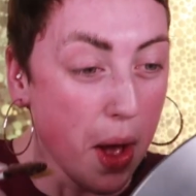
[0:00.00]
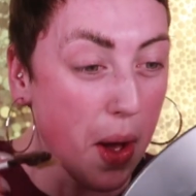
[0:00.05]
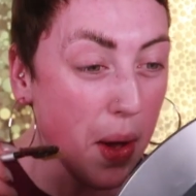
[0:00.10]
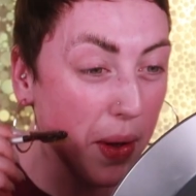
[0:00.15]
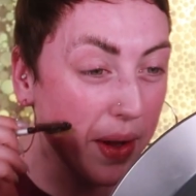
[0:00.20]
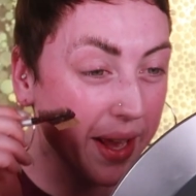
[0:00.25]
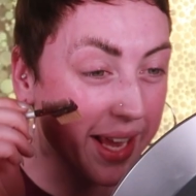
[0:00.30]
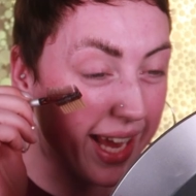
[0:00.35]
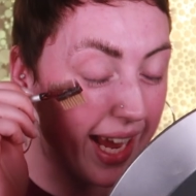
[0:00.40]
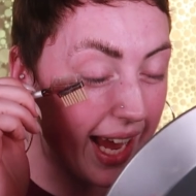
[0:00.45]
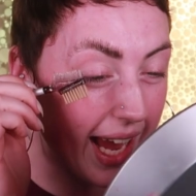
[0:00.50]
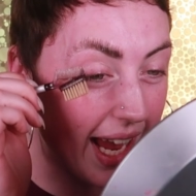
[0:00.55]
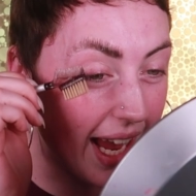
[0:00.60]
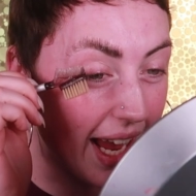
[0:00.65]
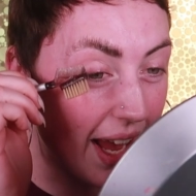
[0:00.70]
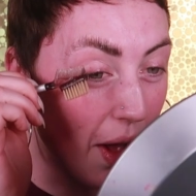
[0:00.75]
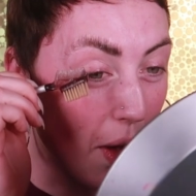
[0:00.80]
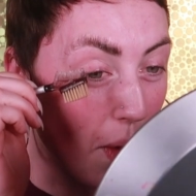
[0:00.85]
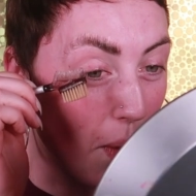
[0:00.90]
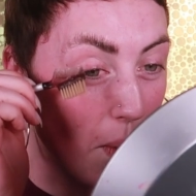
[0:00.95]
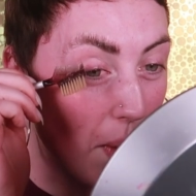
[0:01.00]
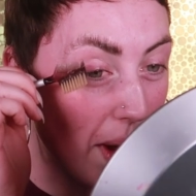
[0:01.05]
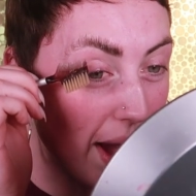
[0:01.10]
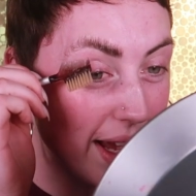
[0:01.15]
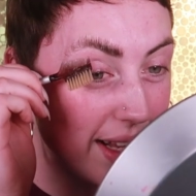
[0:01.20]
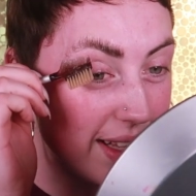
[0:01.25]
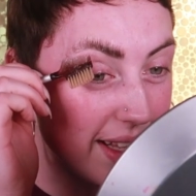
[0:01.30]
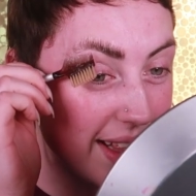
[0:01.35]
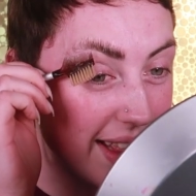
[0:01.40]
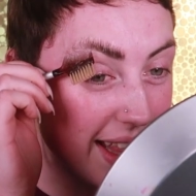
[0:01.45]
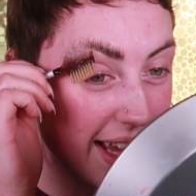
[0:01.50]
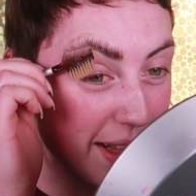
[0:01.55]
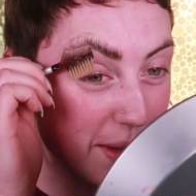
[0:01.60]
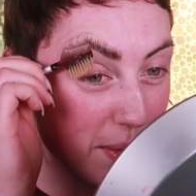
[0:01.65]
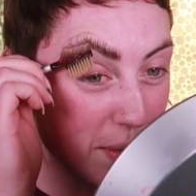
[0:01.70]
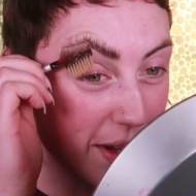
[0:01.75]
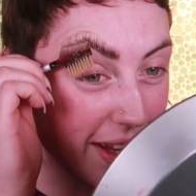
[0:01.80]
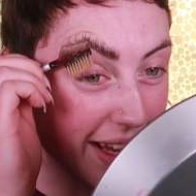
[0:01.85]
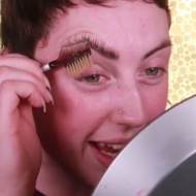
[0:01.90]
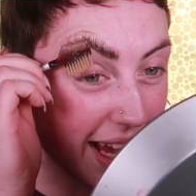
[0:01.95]
Okay, why did that
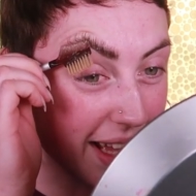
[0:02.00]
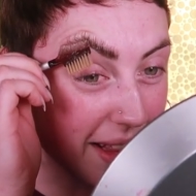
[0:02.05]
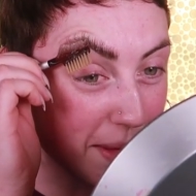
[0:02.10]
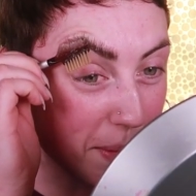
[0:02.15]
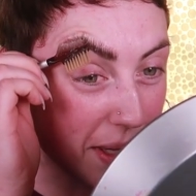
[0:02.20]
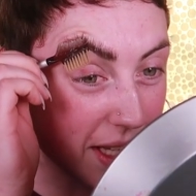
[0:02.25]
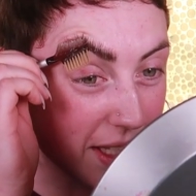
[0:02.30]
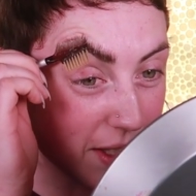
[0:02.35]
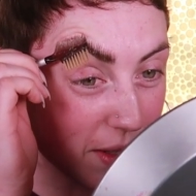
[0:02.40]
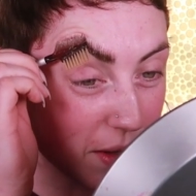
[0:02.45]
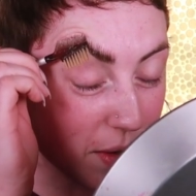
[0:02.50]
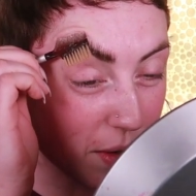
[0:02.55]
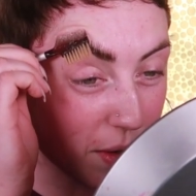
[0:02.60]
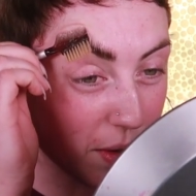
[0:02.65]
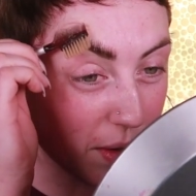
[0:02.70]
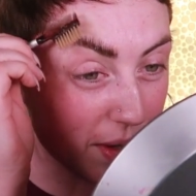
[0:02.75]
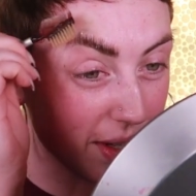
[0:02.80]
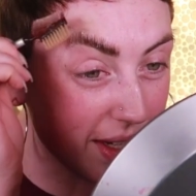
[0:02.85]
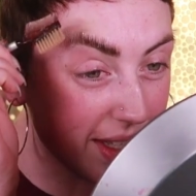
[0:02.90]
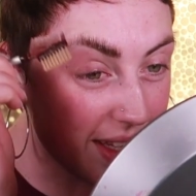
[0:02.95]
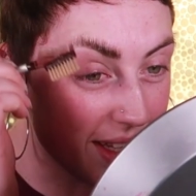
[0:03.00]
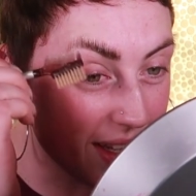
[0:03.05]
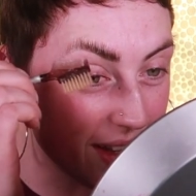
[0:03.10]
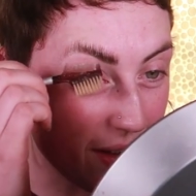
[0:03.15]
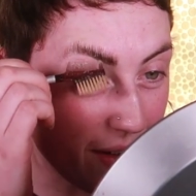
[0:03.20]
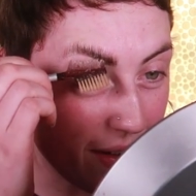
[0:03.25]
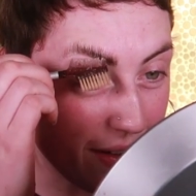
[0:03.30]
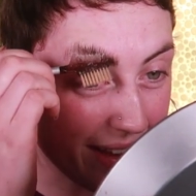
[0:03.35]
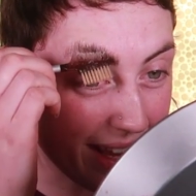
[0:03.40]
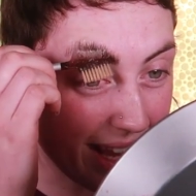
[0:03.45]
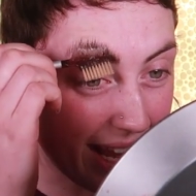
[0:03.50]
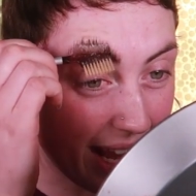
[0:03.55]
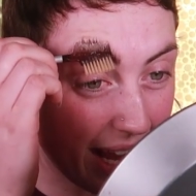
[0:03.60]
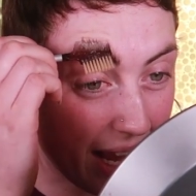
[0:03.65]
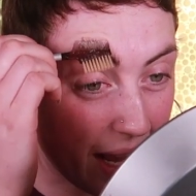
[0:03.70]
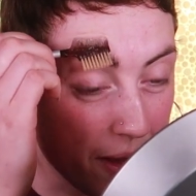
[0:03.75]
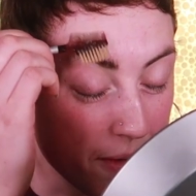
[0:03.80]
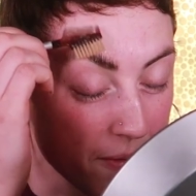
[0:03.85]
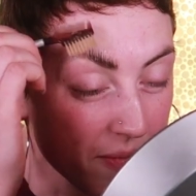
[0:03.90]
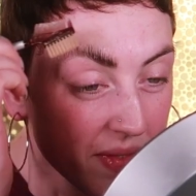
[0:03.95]
one get me so good?
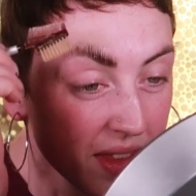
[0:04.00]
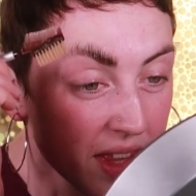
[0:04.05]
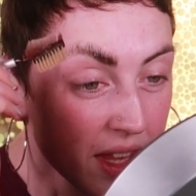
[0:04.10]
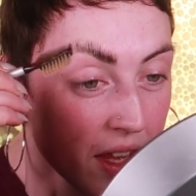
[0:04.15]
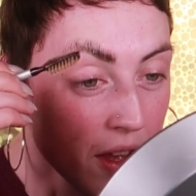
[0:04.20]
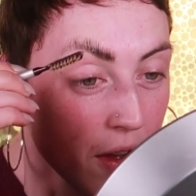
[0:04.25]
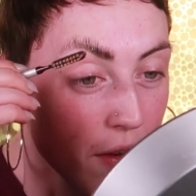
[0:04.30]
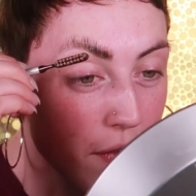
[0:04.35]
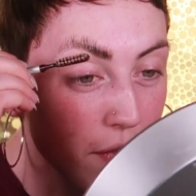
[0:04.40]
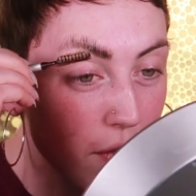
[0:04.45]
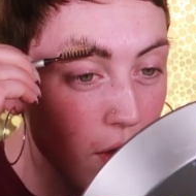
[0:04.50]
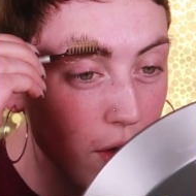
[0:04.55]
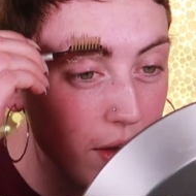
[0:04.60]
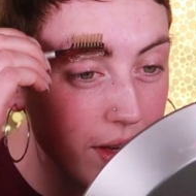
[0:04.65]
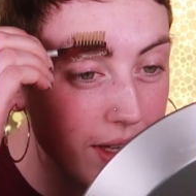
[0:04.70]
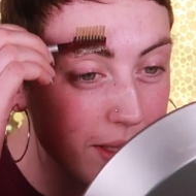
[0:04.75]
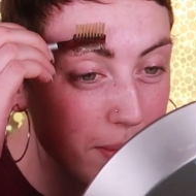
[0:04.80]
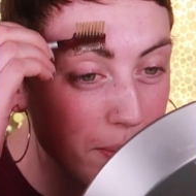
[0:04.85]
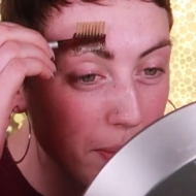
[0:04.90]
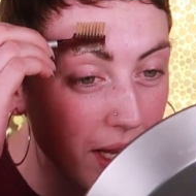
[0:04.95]
Okay, focus,